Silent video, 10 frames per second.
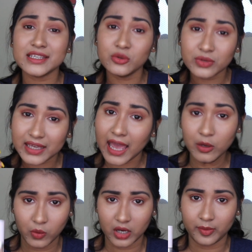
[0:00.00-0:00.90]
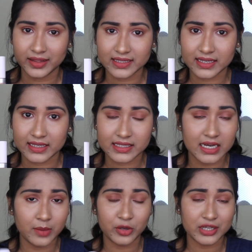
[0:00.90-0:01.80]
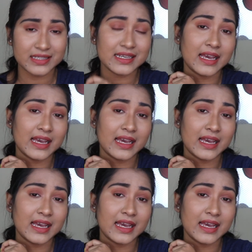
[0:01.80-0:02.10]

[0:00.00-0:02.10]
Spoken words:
you can work with this concealer because it's